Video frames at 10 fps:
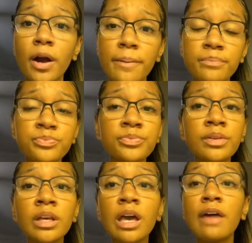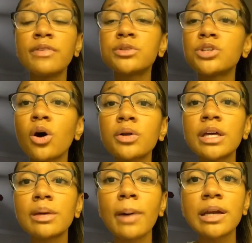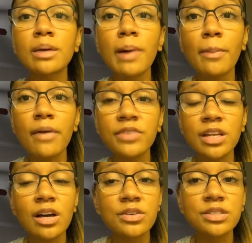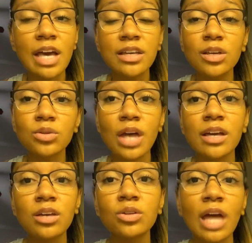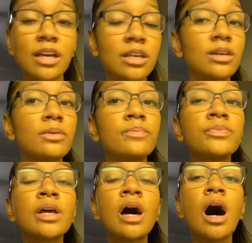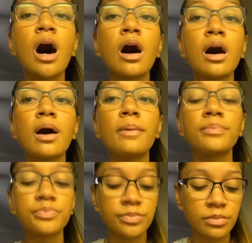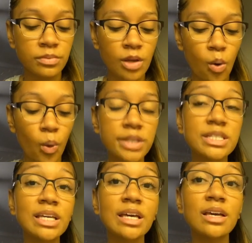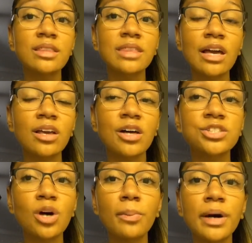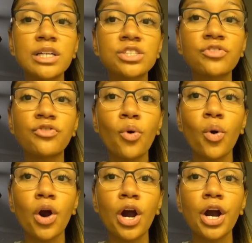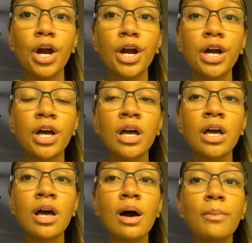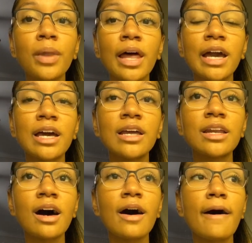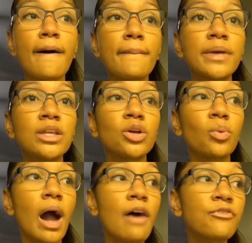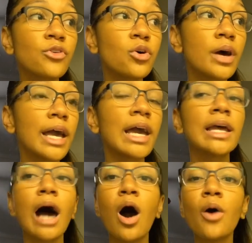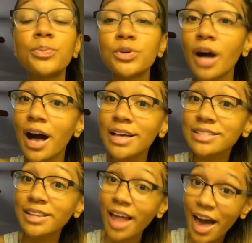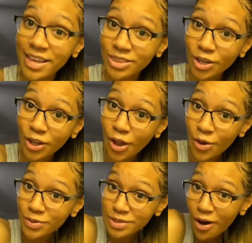If you told anybody about my videos, thank you, thank you, thank you. Um, once again, thank y'all so much for playing um, in the raffle. And I hope you guys like the clothes haul.